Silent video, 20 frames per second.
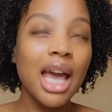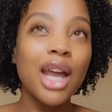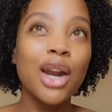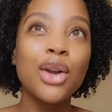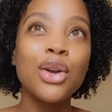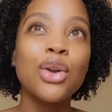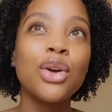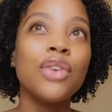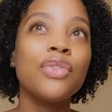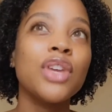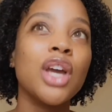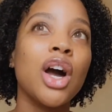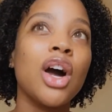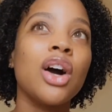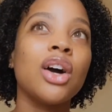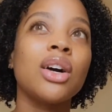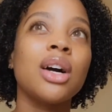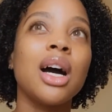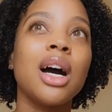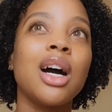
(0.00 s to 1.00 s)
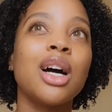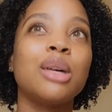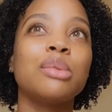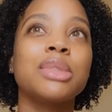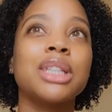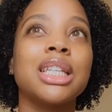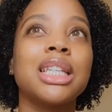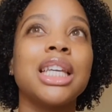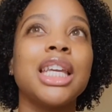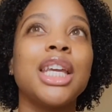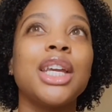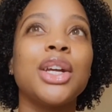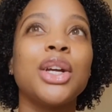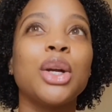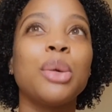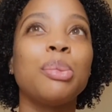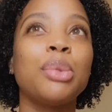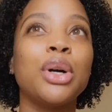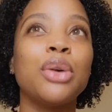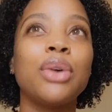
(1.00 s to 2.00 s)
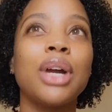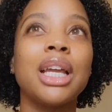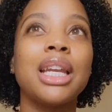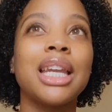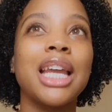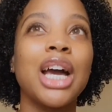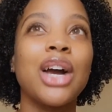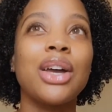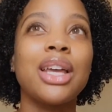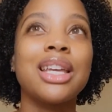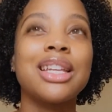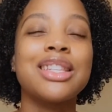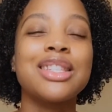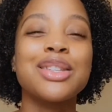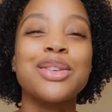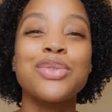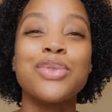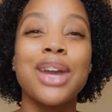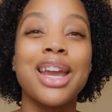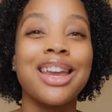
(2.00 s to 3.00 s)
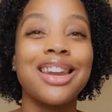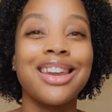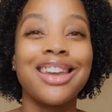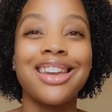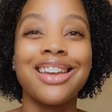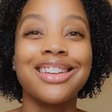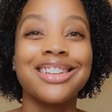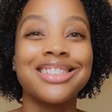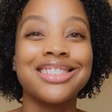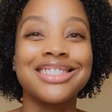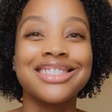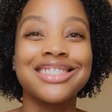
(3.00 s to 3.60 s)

I don't know if y'all um, can hear, but right now it's raining.